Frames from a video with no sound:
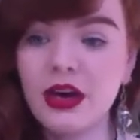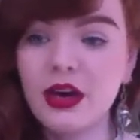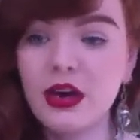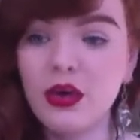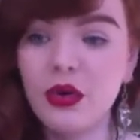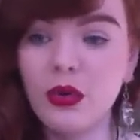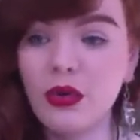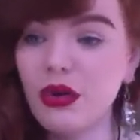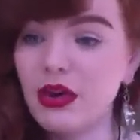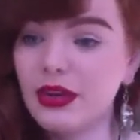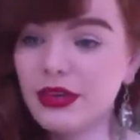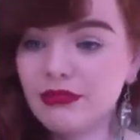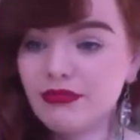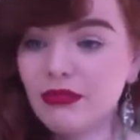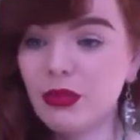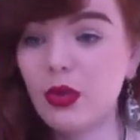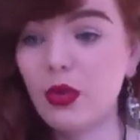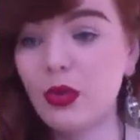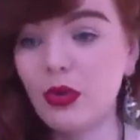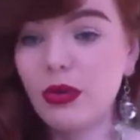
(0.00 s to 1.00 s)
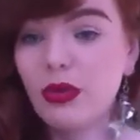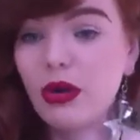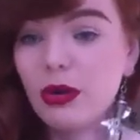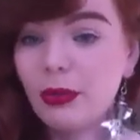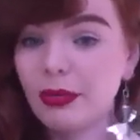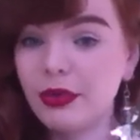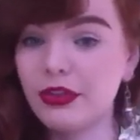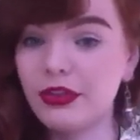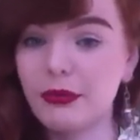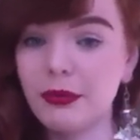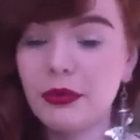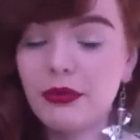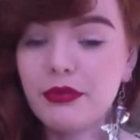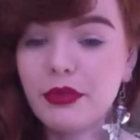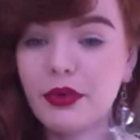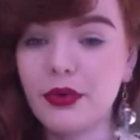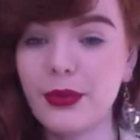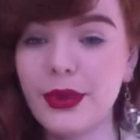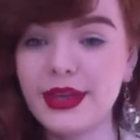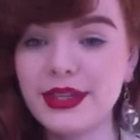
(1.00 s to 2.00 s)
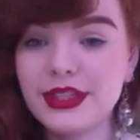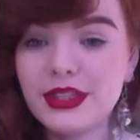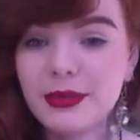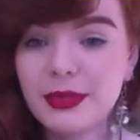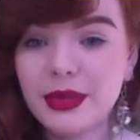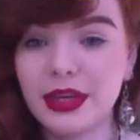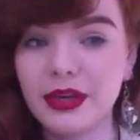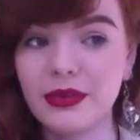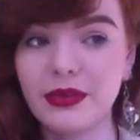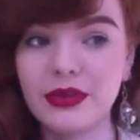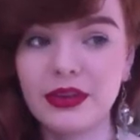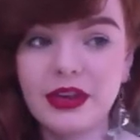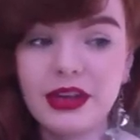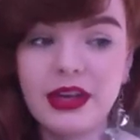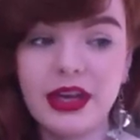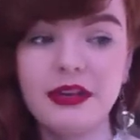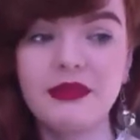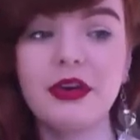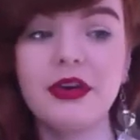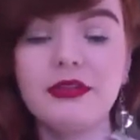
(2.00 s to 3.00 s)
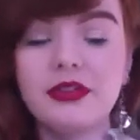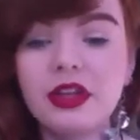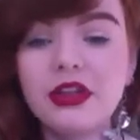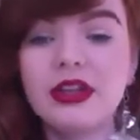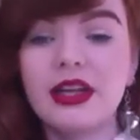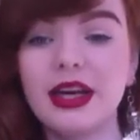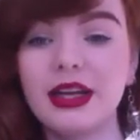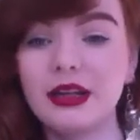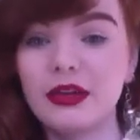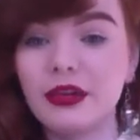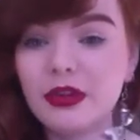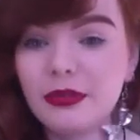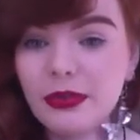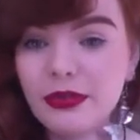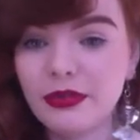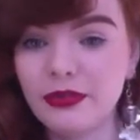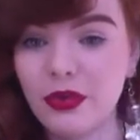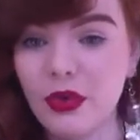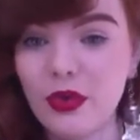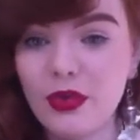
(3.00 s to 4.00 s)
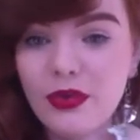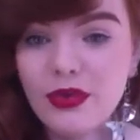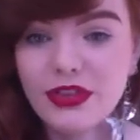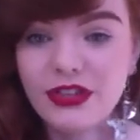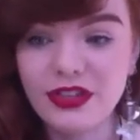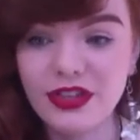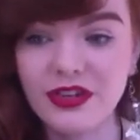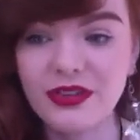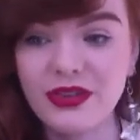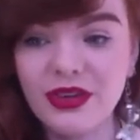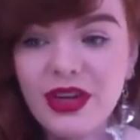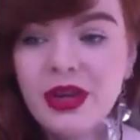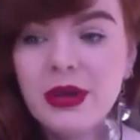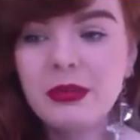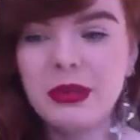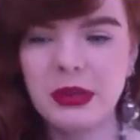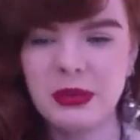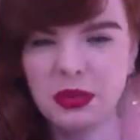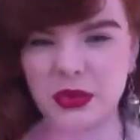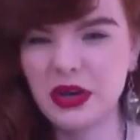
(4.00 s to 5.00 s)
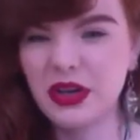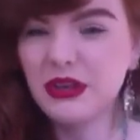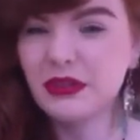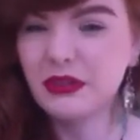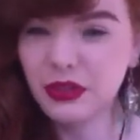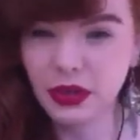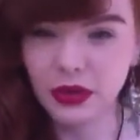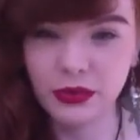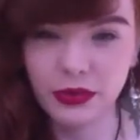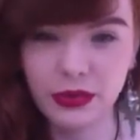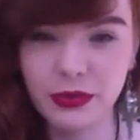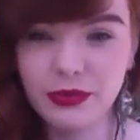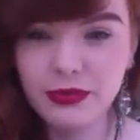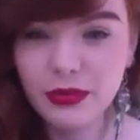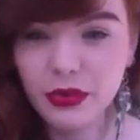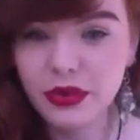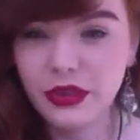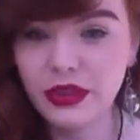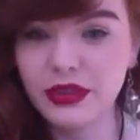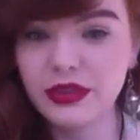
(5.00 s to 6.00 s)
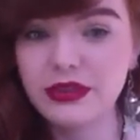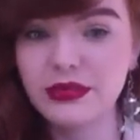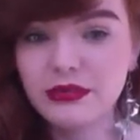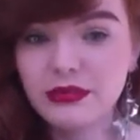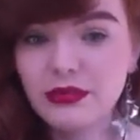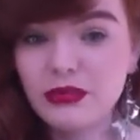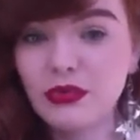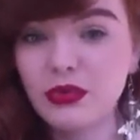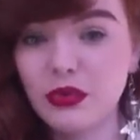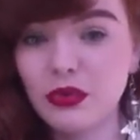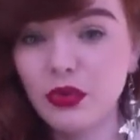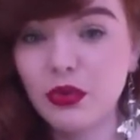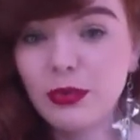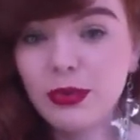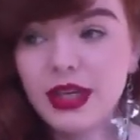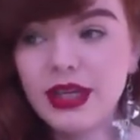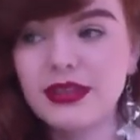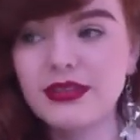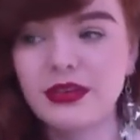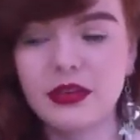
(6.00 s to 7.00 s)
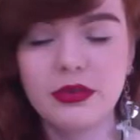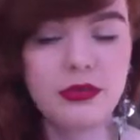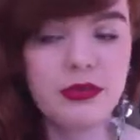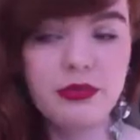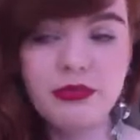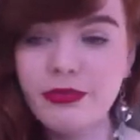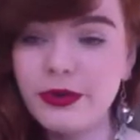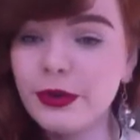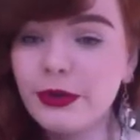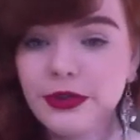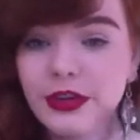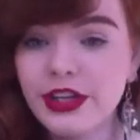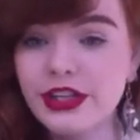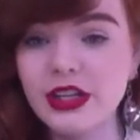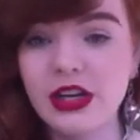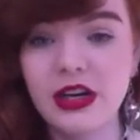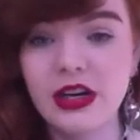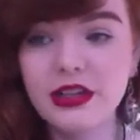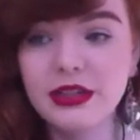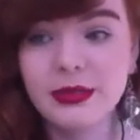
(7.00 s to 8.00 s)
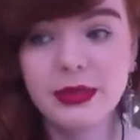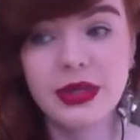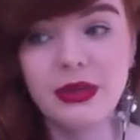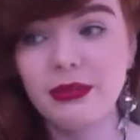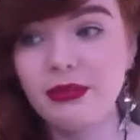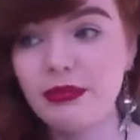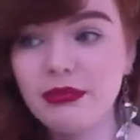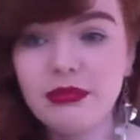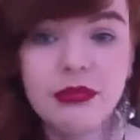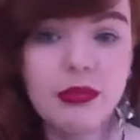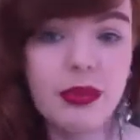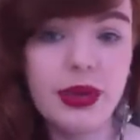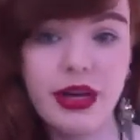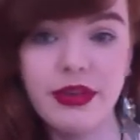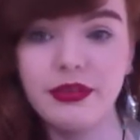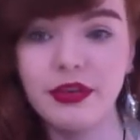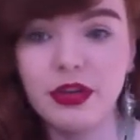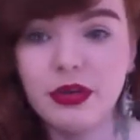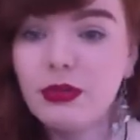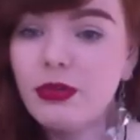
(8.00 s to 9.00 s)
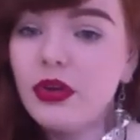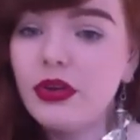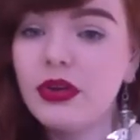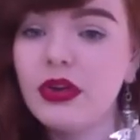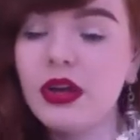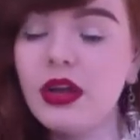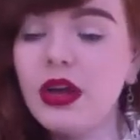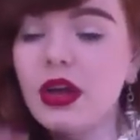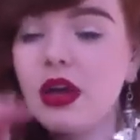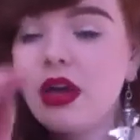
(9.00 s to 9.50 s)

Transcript: or I'll put them on request depending on, like, if I've done that look before, and so people kind of know the products normally. So feel free to ask me whenever you want.